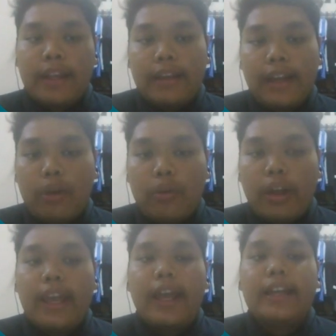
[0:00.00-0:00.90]
Now,
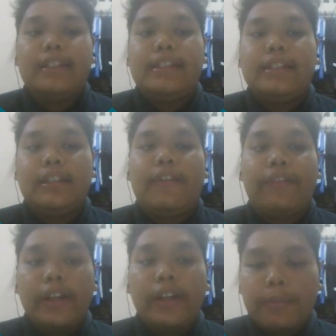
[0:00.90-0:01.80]
AI is a
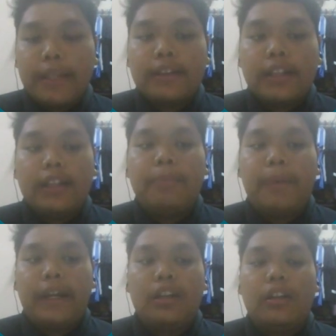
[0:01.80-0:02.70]
fundamental
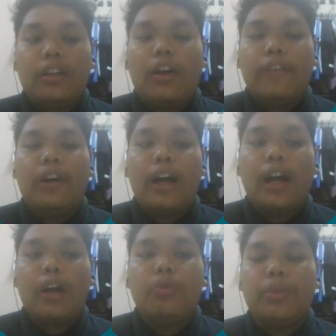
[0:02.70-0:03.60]
part of
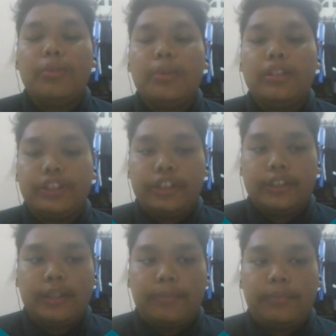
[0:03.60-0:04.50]
how we build the
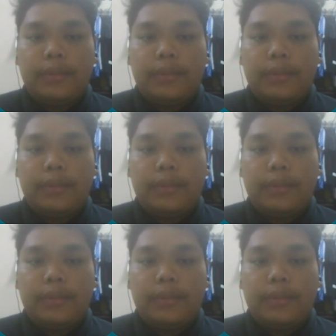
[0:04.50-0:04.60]
system.